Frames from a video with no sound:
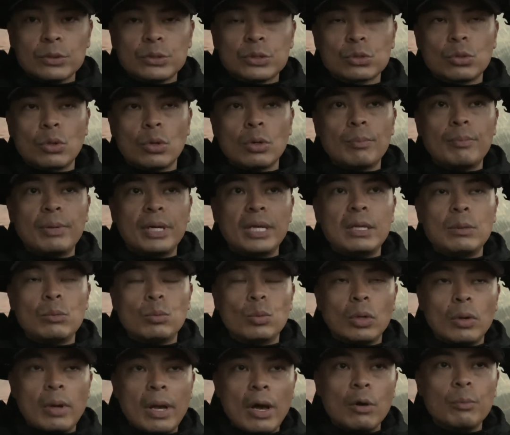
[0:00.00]
score, but it
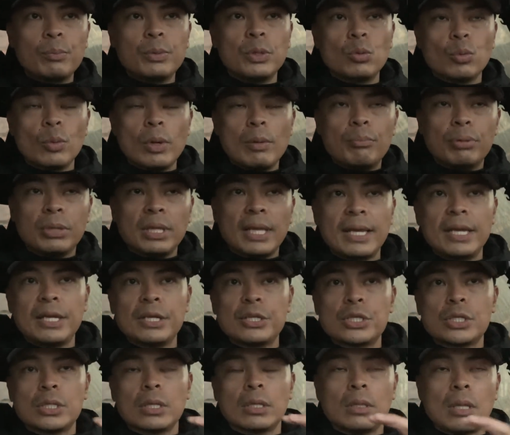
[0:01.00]
will help you
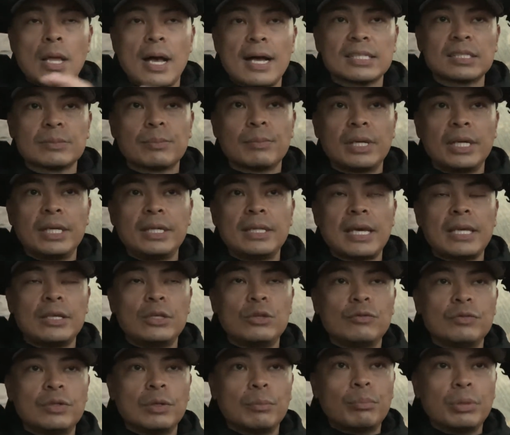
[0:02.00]
replenish the lost money that
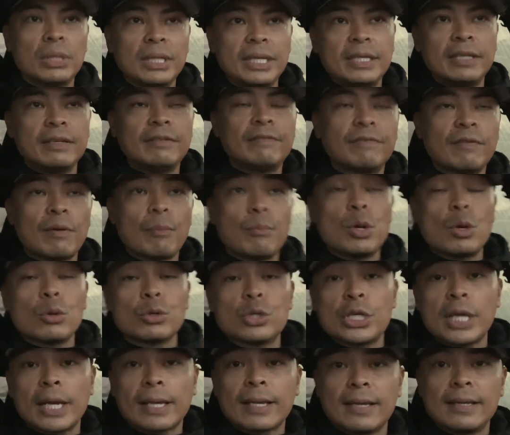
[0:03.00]
you've depleted from your
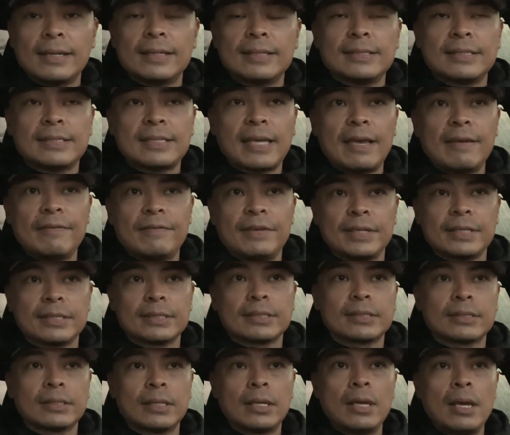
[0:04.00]
checking and
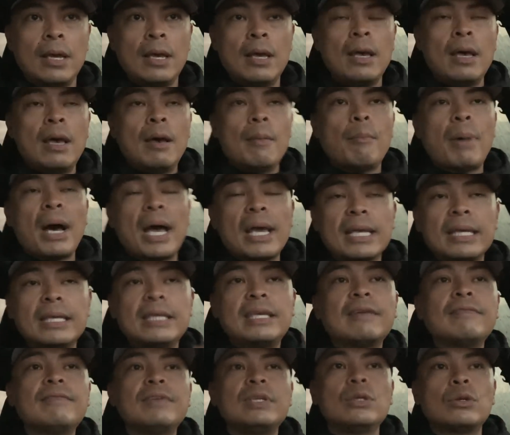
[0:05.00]
savings. By
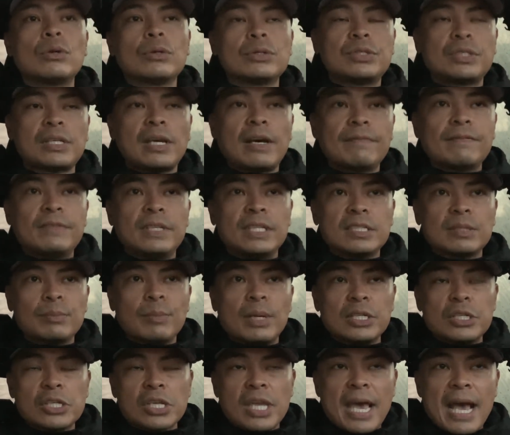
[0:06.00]
giving yourself this
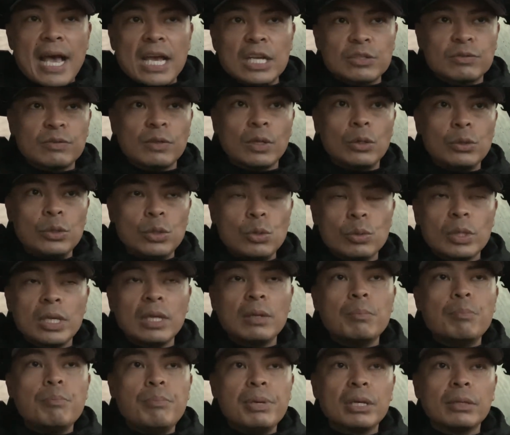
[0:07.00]
much cash flow, you
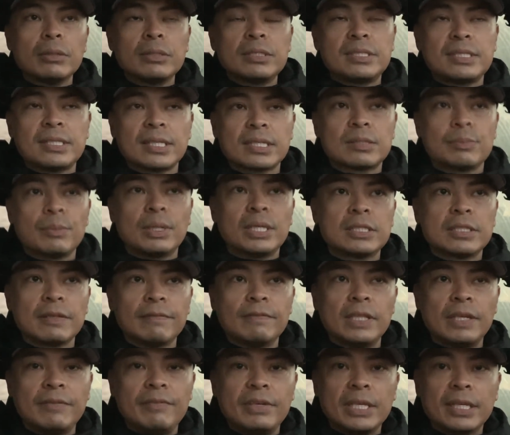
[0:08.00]
can build 6 months
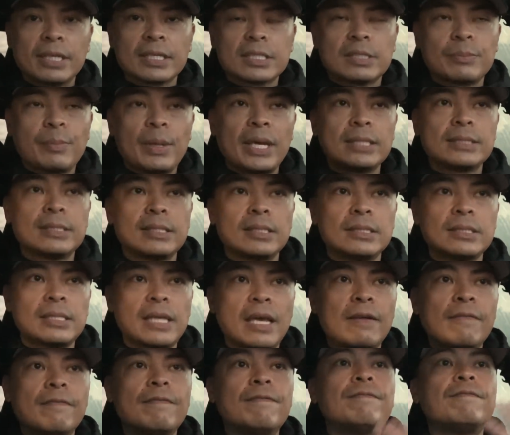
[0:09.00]
of living expenses
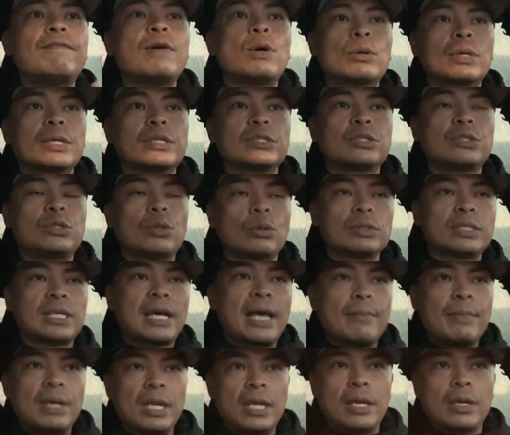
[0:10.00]
and focus your
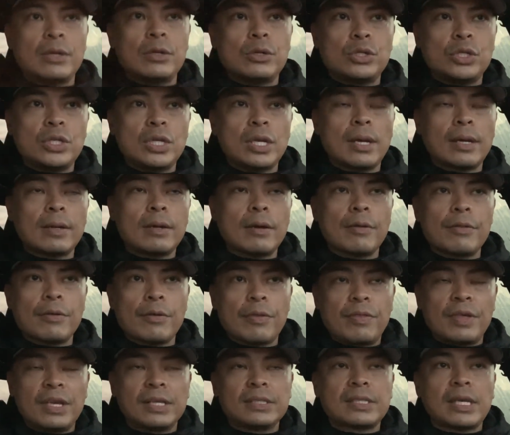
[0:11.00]
time and energy on other
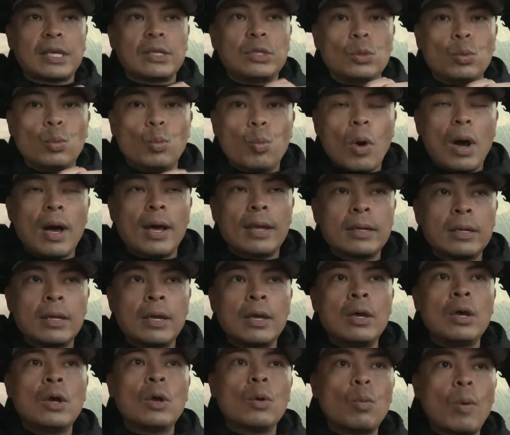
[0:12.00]
things that you want
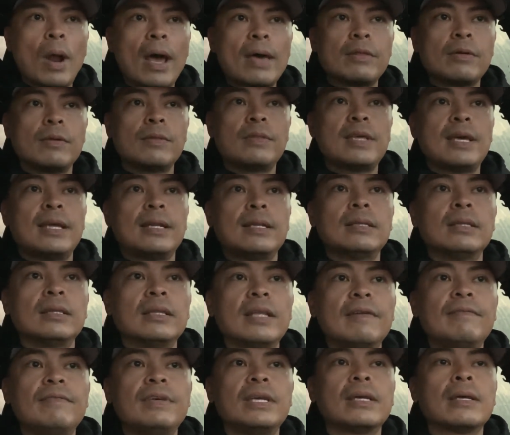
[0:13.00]
rather than
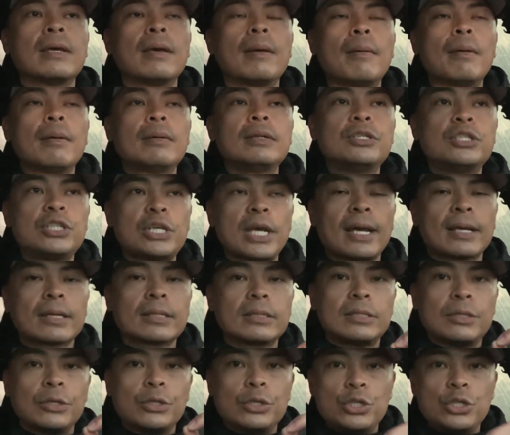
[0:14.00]
living check to